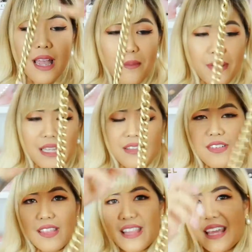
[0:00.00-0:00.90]
but
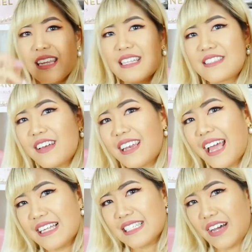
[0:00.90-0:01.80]
even then it's not
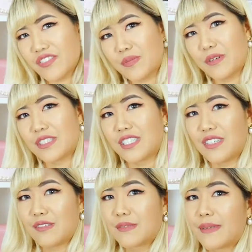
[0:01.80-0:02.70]
as comfortable to
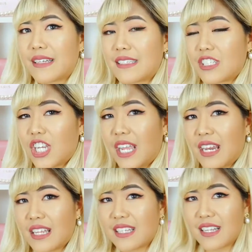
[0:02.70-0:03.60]
use because the
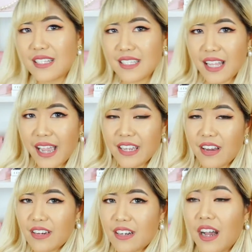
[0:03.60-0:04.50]
chain does slide
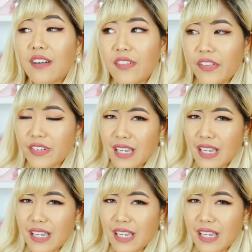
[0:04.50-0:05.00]
on and off all the